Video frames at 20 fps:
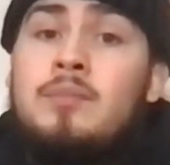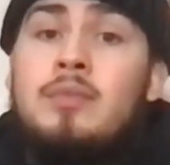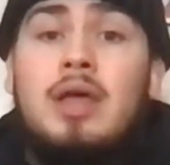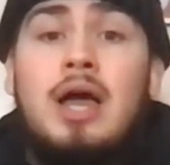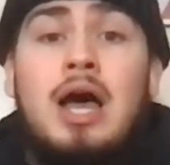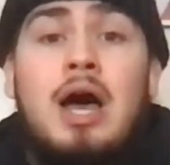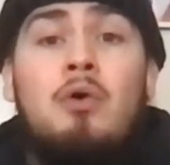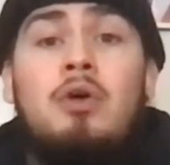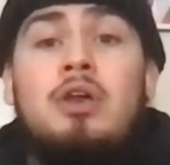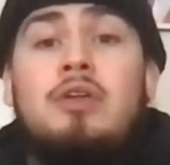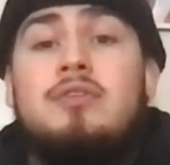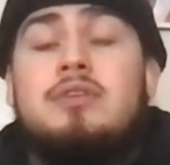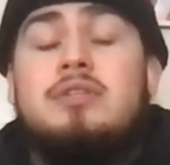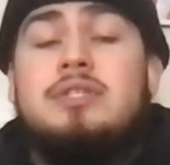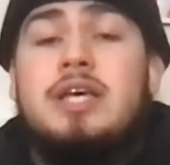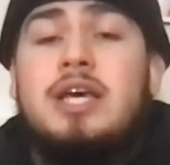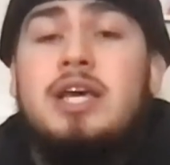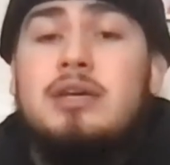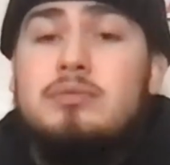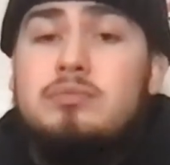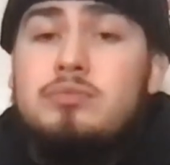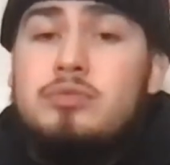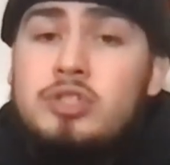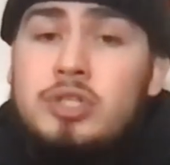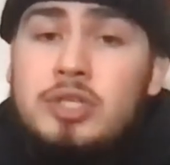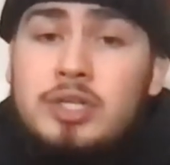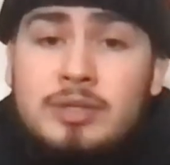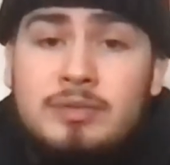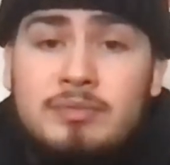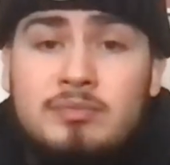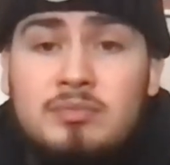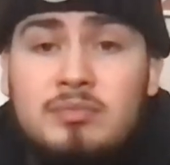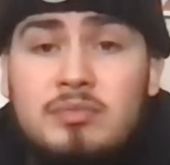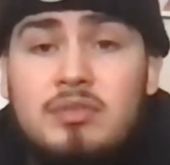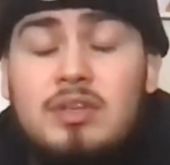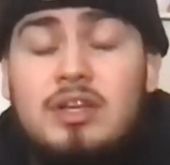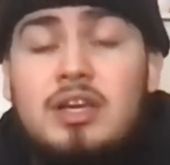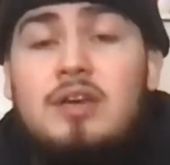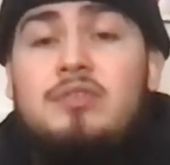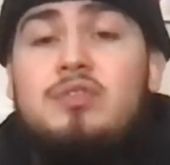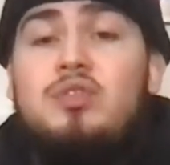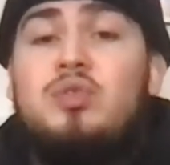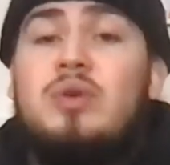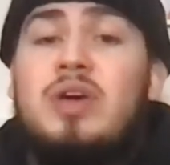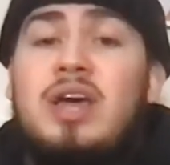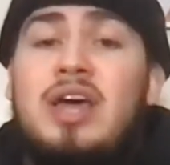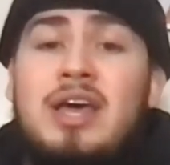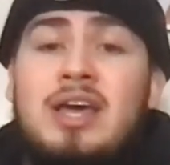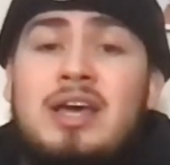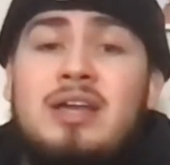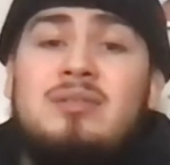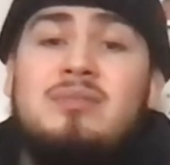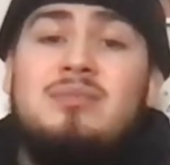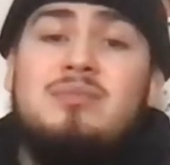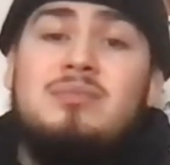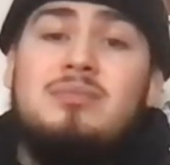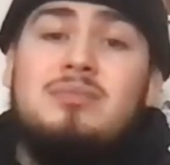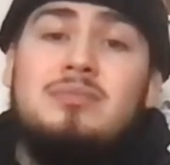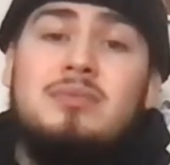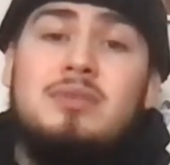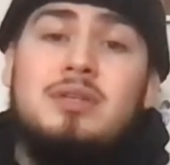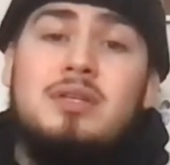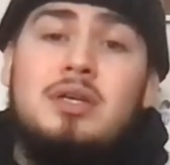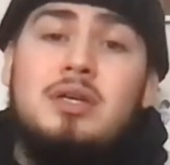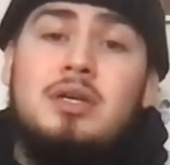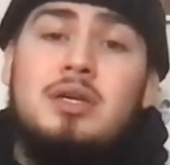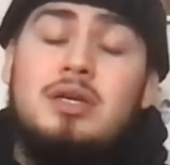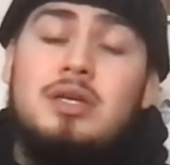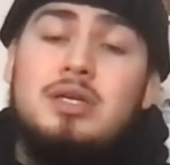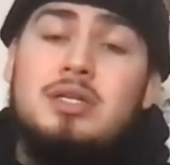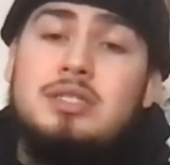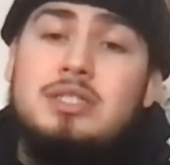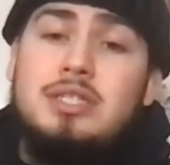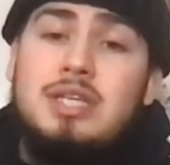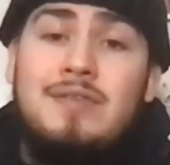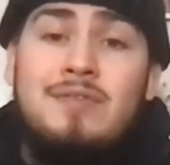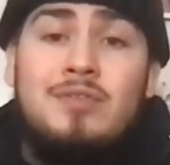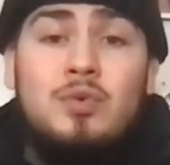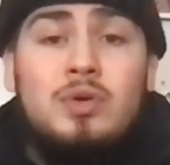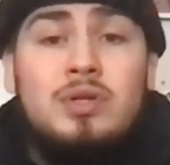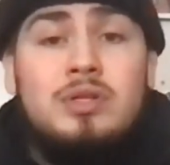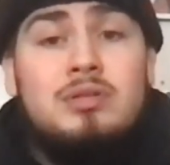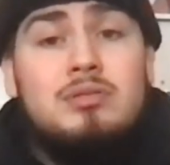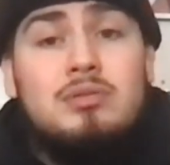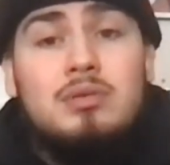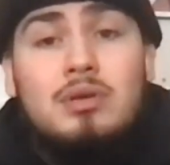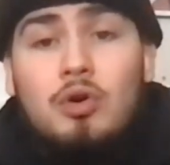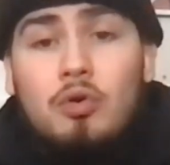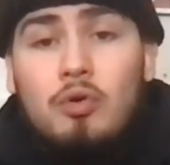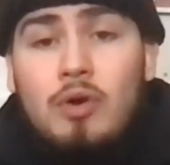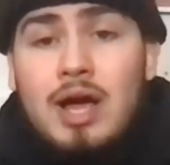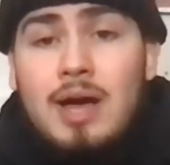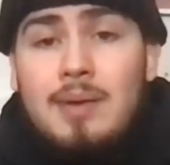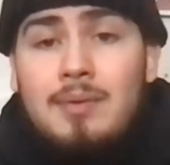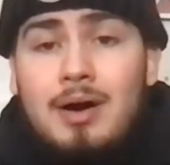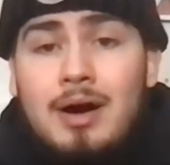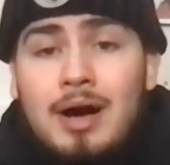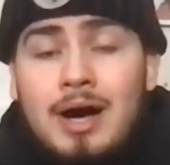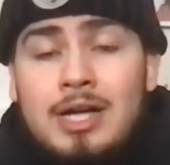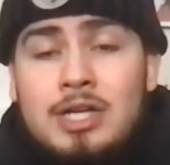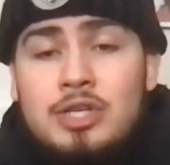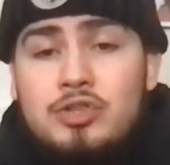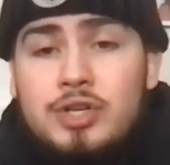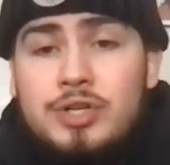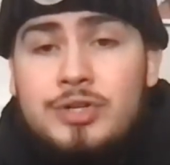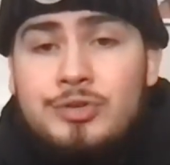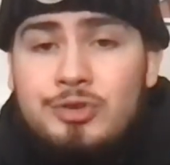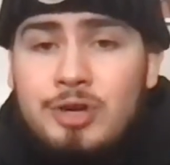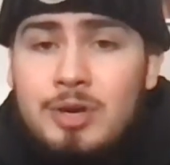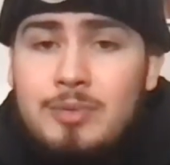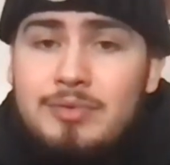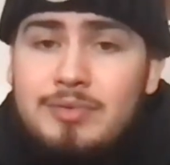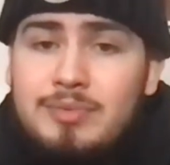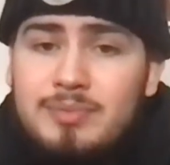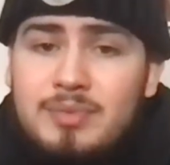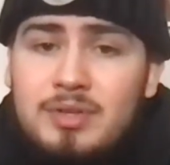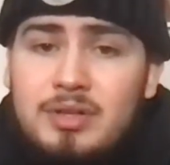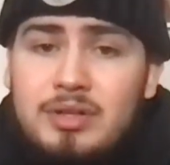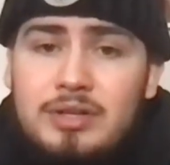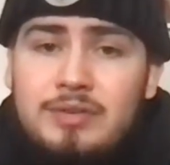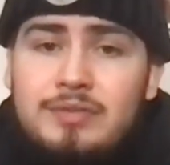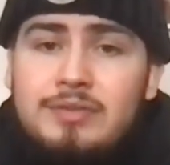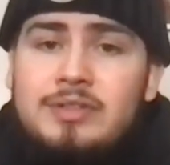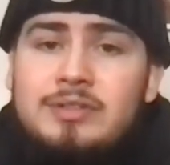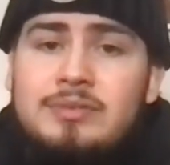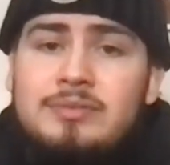I would even say, shit, if you can, see if you can grab Andre Drummond from Cleveland.